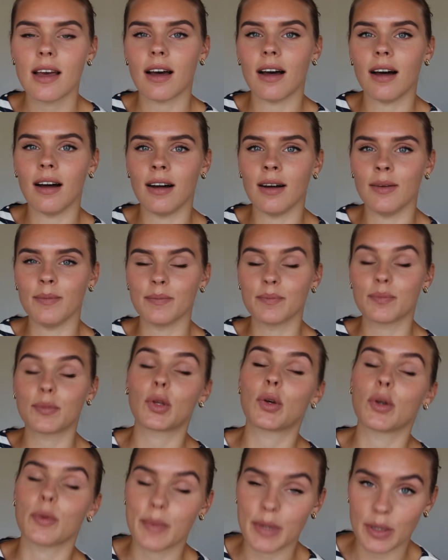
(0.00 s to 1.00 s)
Um,
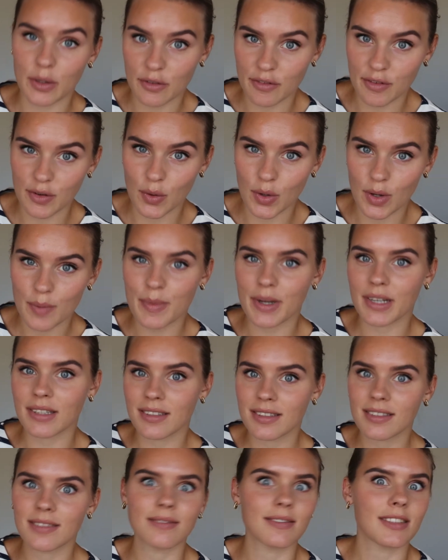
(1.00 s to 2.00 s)
could be on the floor,
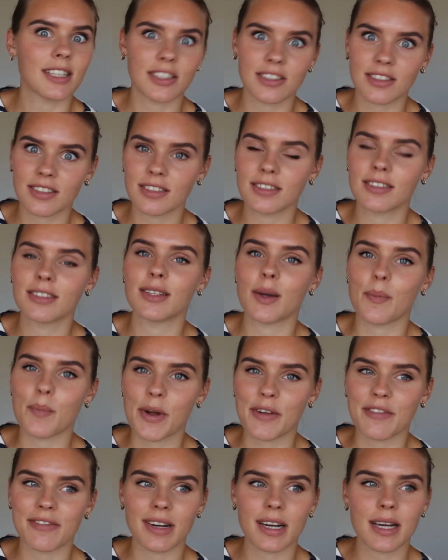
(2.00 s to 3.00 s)
but that's not
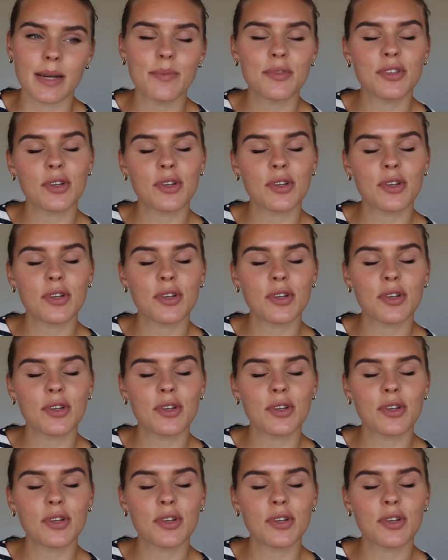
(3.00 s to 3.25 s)
my vibe.